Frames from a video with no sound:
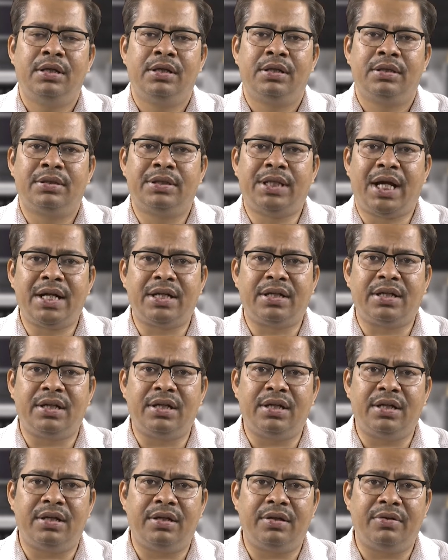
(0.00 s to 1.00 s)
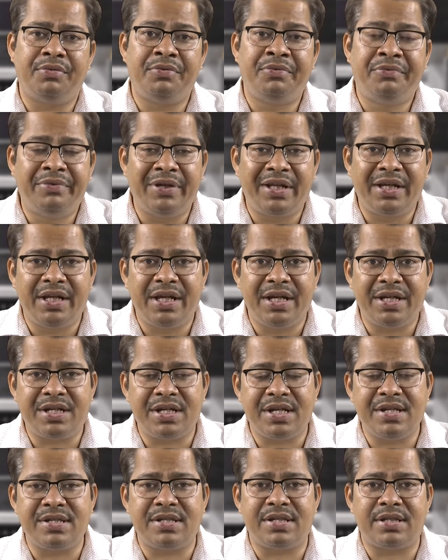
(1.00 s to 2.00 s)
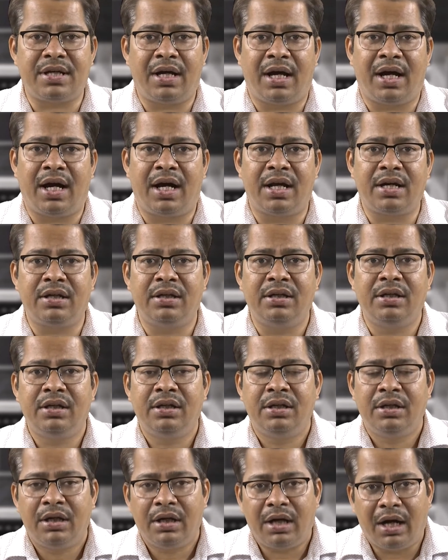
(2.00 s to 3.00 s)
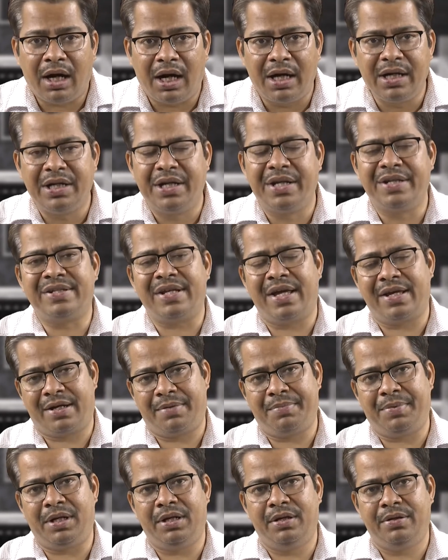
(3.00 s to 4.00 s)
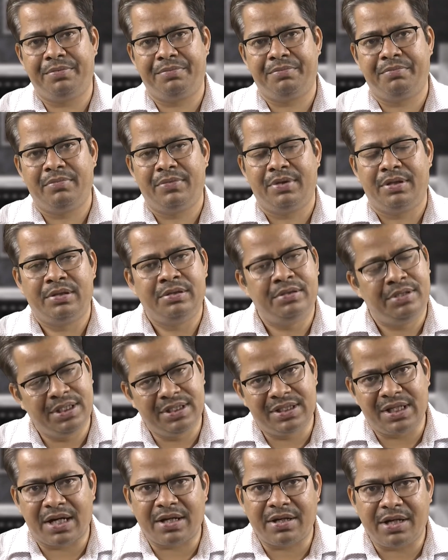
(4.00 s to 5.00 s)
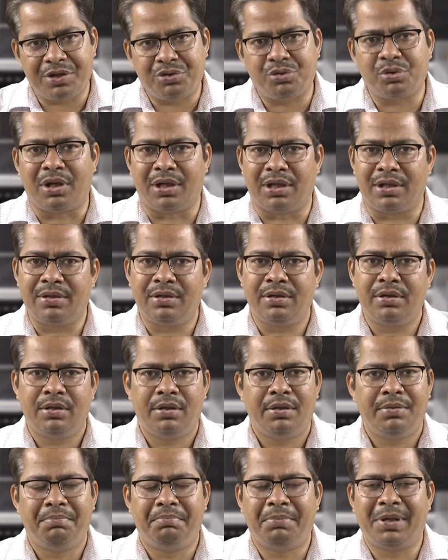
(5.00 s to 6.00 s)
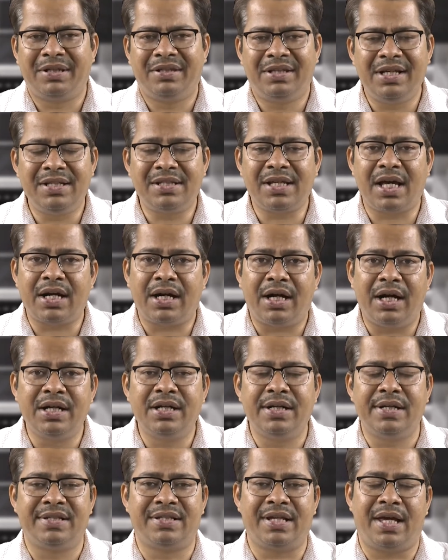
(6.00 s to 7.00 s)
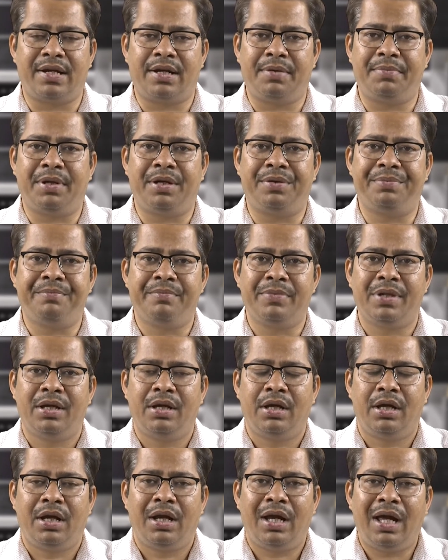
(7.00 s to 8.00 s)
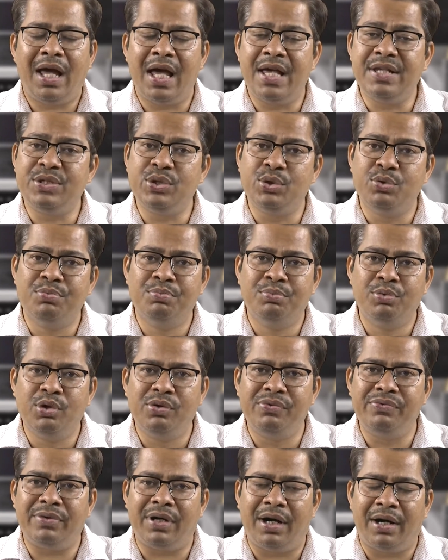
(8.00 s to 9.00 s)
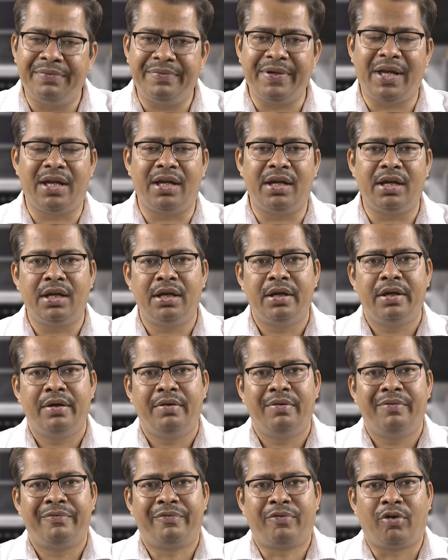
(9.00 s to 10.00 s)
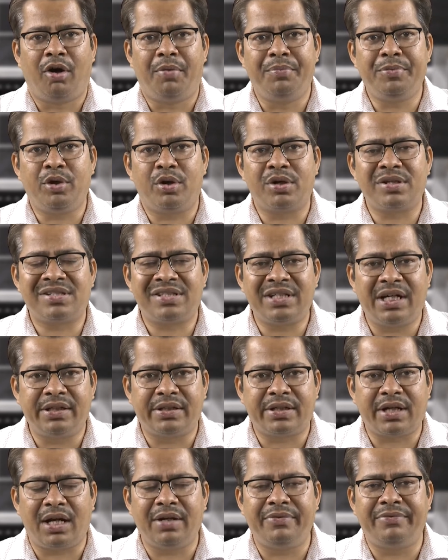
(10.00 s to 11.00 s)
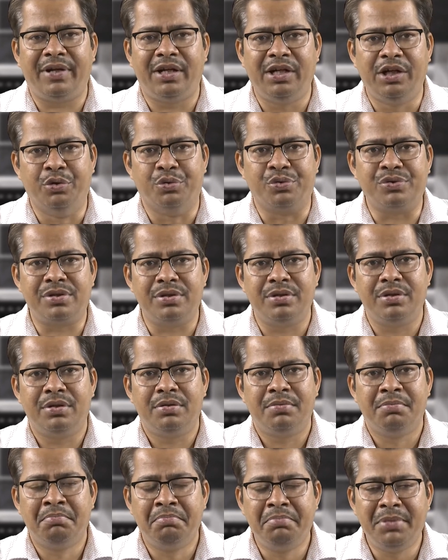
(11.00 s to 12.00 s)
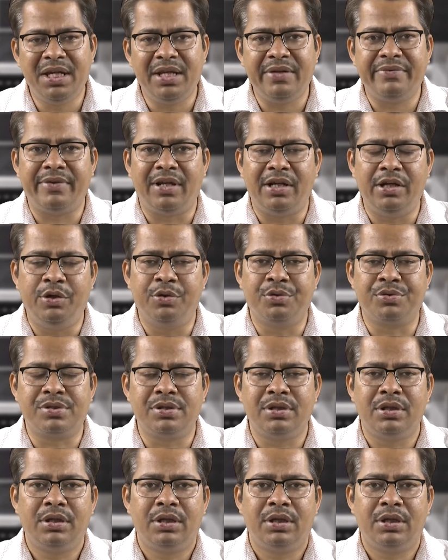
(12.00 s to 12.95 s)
that uh, variations are undesirable. These are natural, but these are undesirable. As you move away from your central values, mean values,